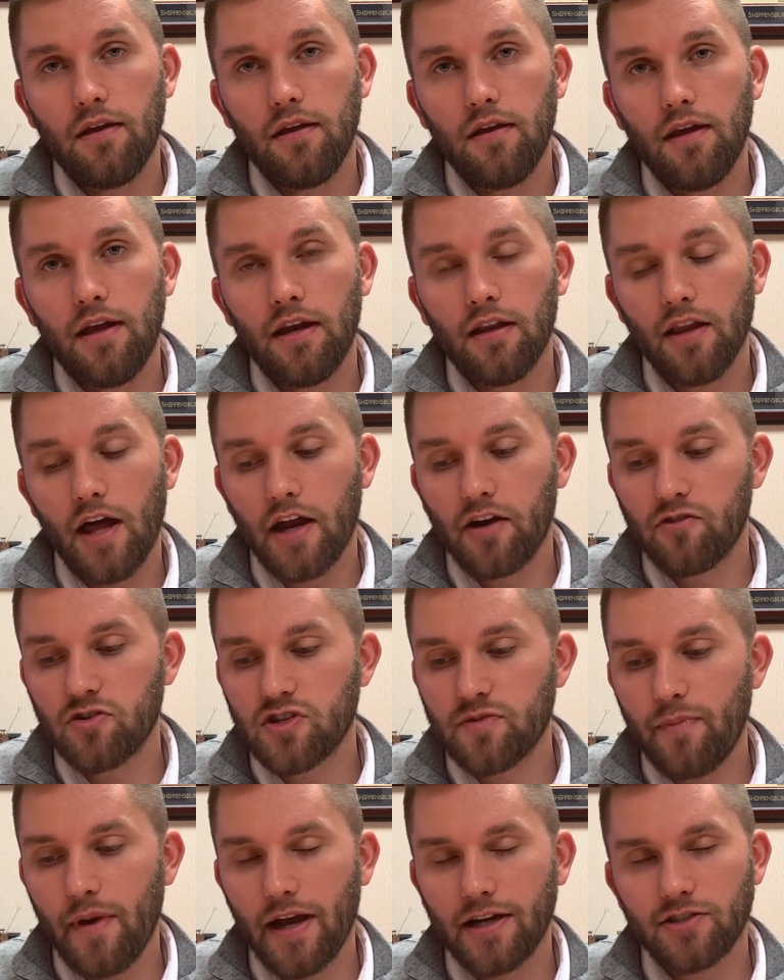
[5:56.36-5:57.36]
in a lot of
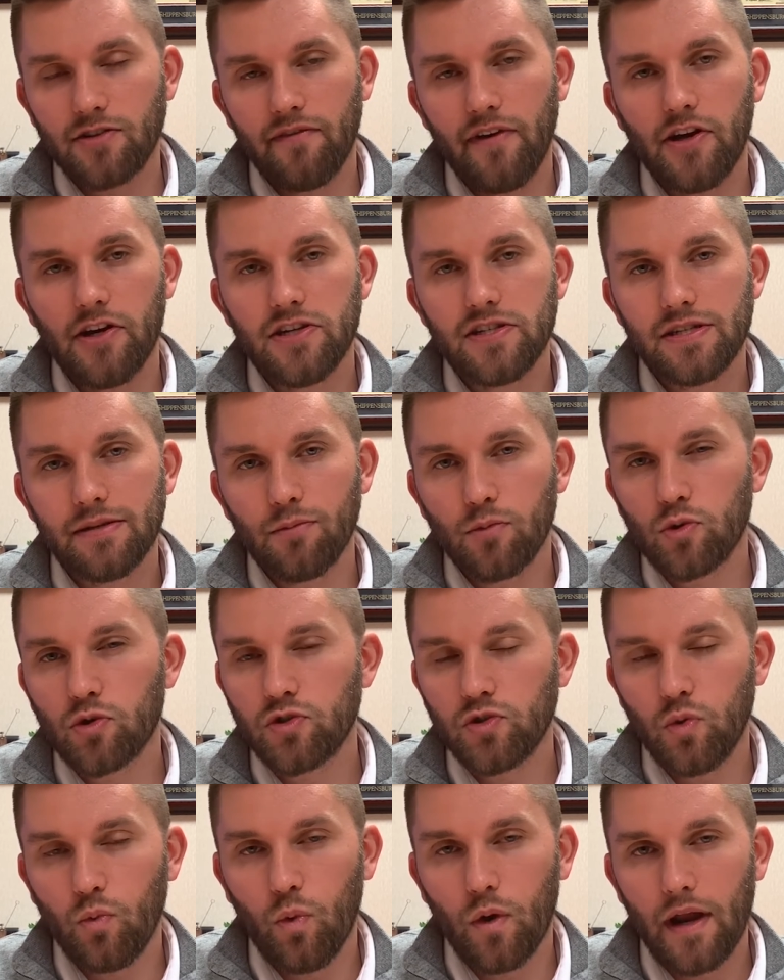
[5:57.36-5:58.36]
respects are very similar
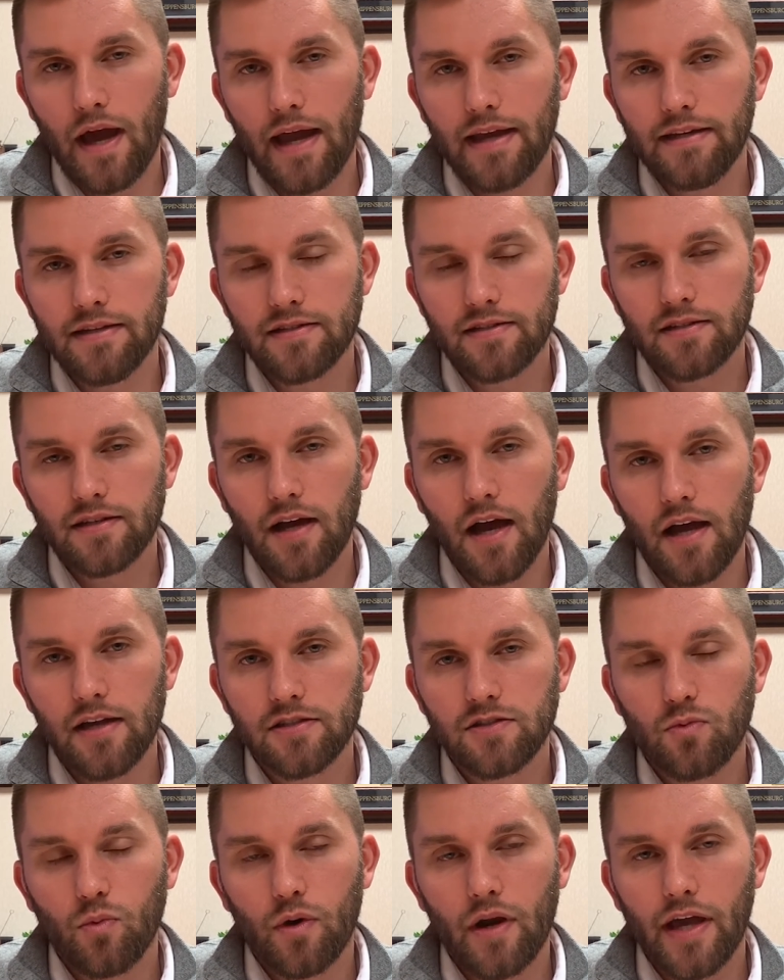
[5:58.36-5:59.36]
to what I
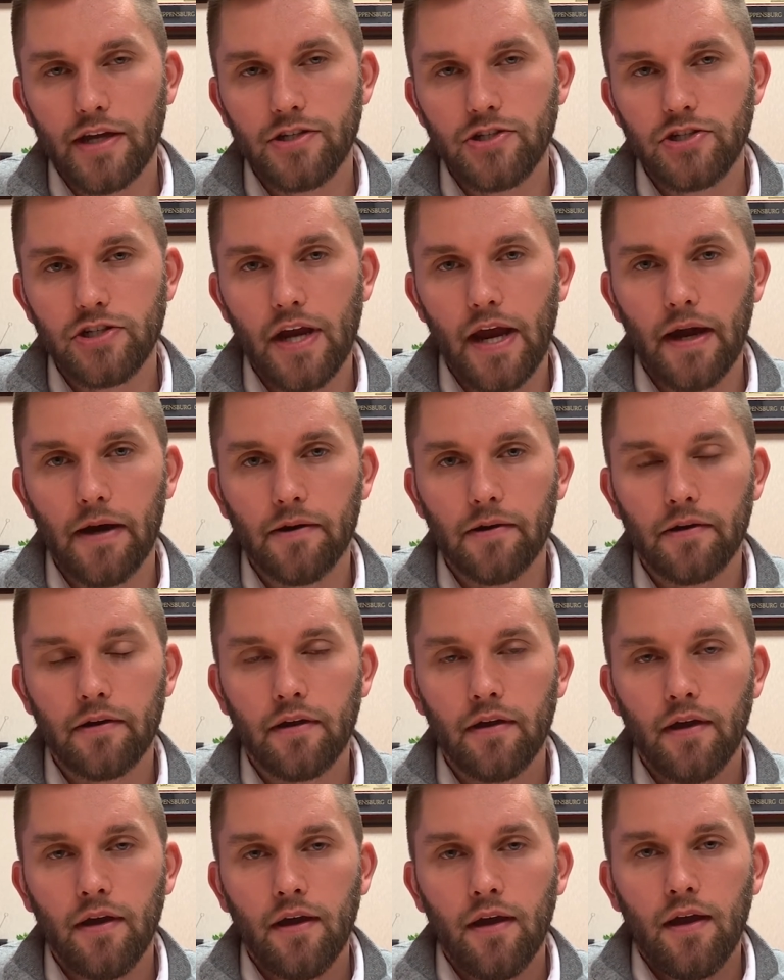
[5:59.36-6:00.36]
discussed, what I shared.
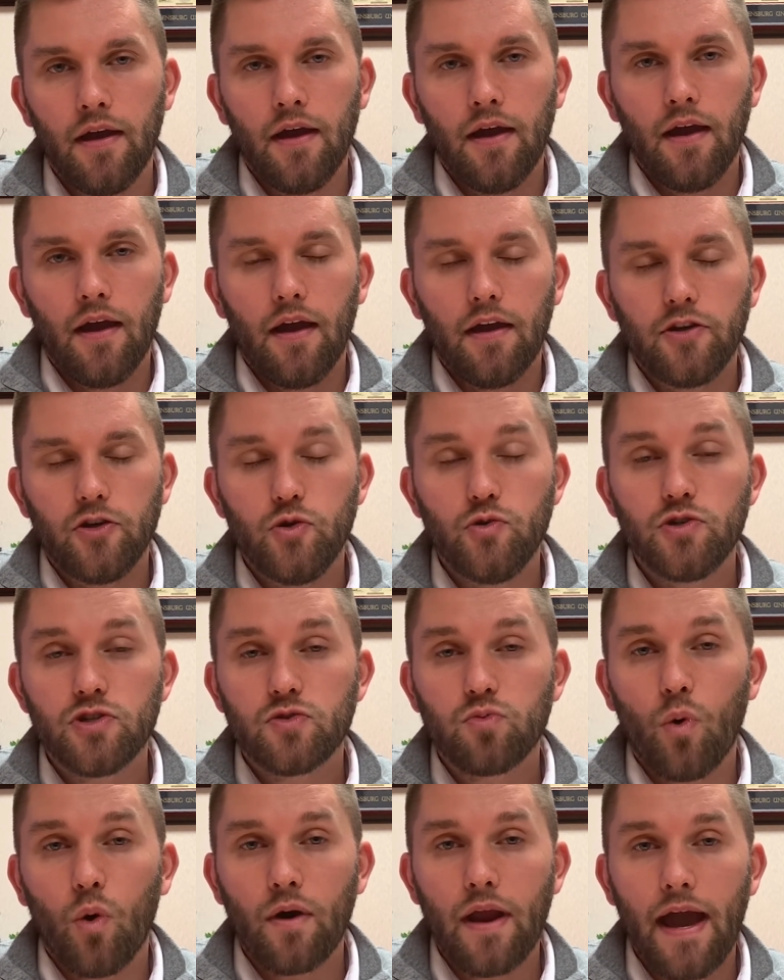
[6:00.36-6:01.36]
You
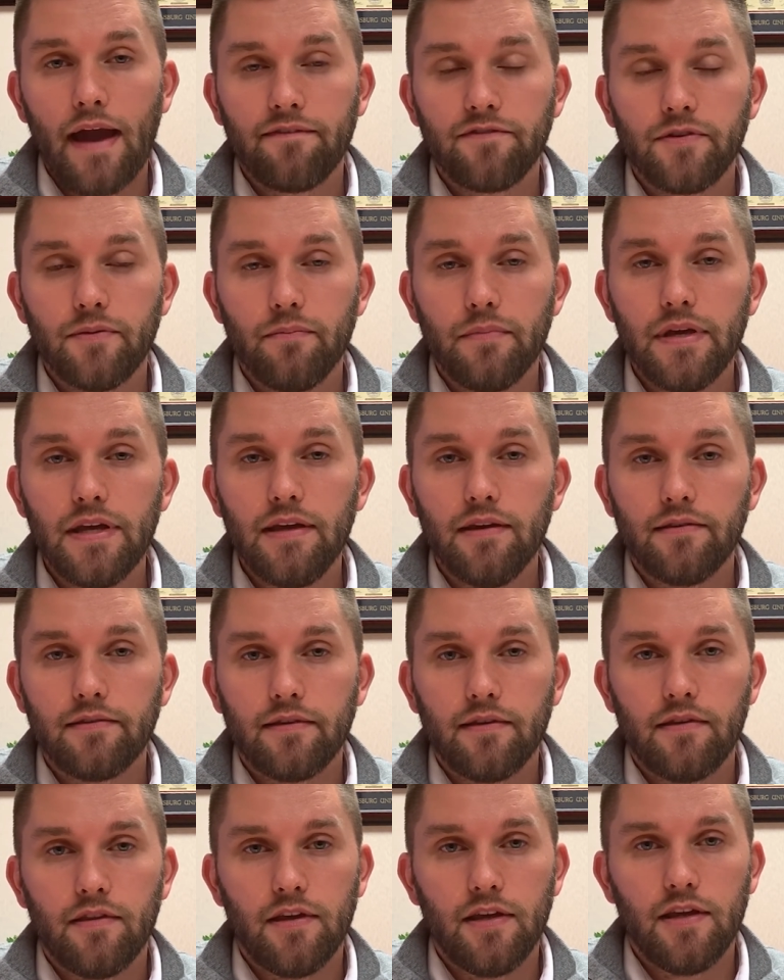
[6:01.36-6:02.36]
just won't have to meet
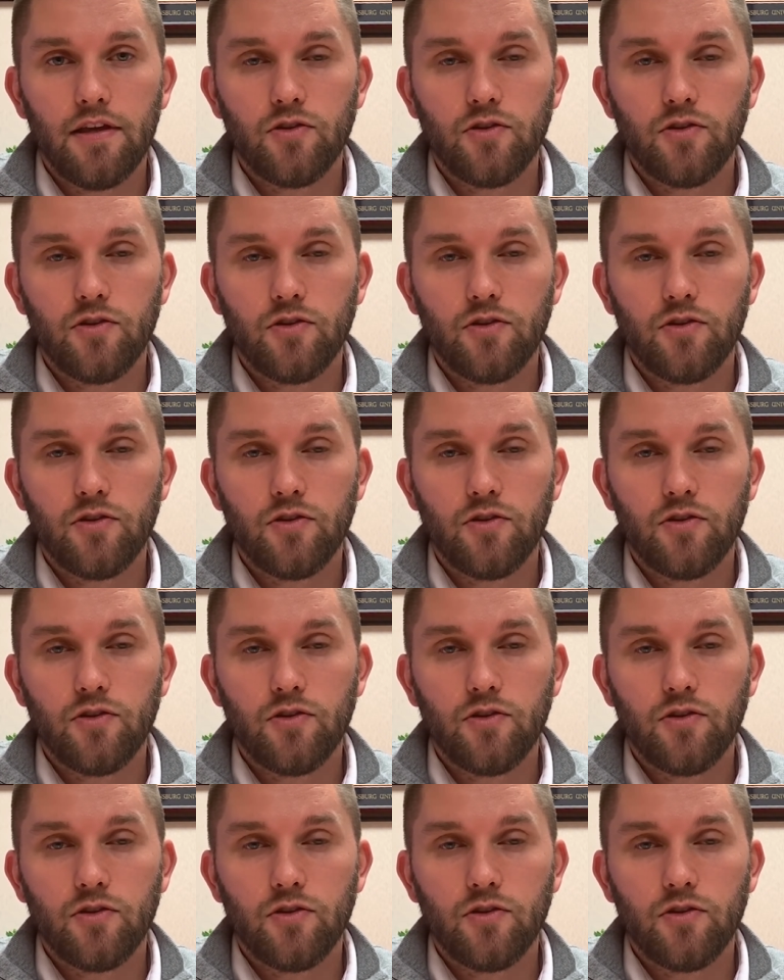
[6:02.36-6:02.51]
the